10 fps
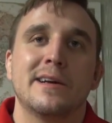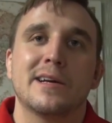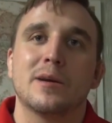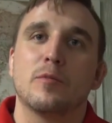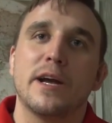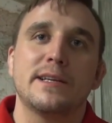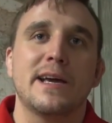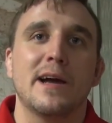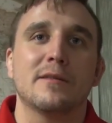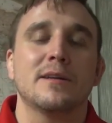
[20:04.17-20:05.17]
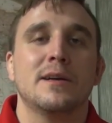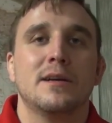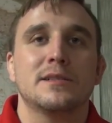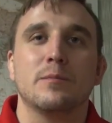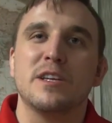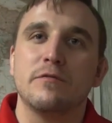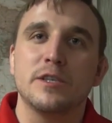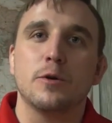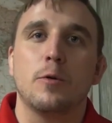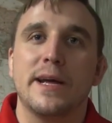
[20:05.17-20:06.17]
Going to break down some
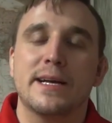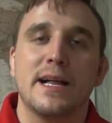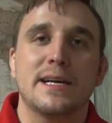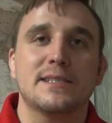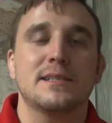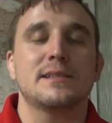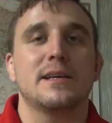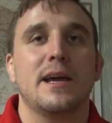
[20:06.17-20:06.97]
individual weight classes